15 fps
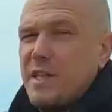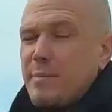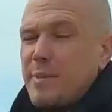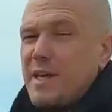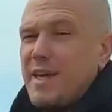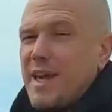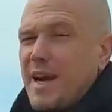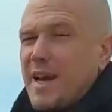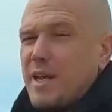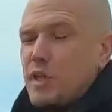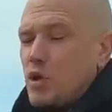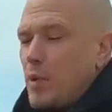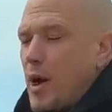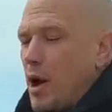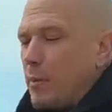in the beginning
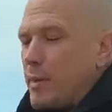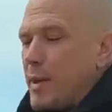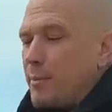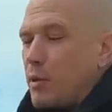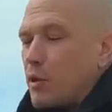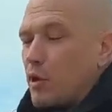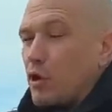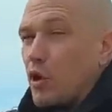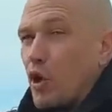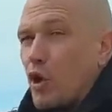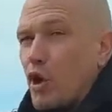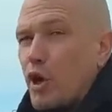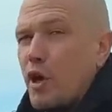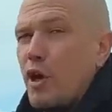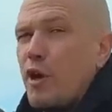to help people
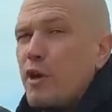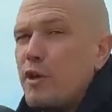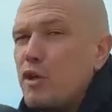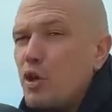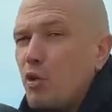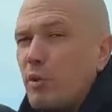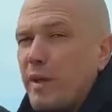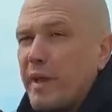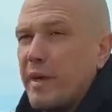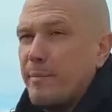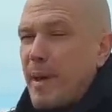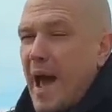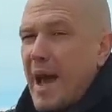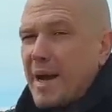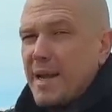learn to lean
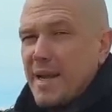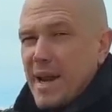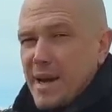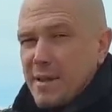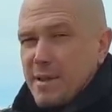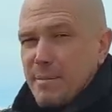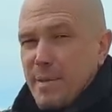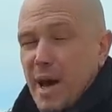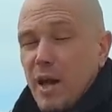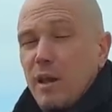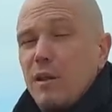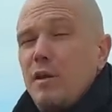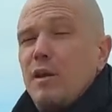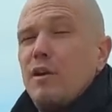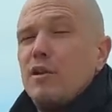back against the
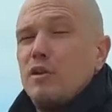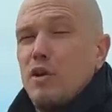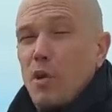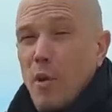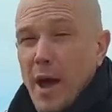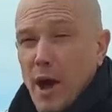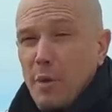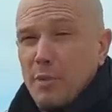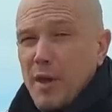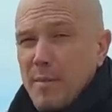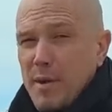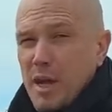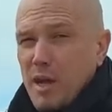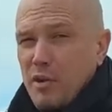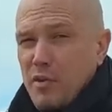bell to help them
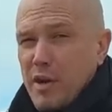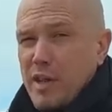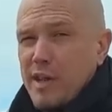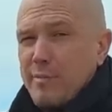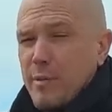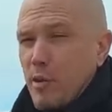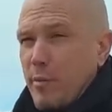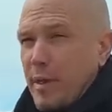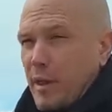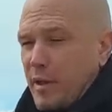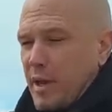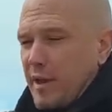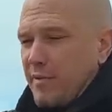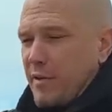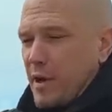increase the
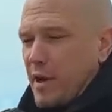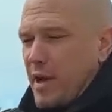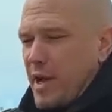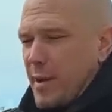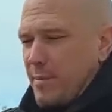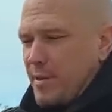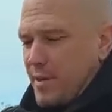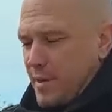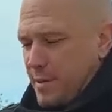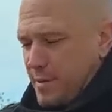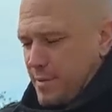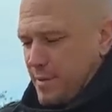mobility of their hips.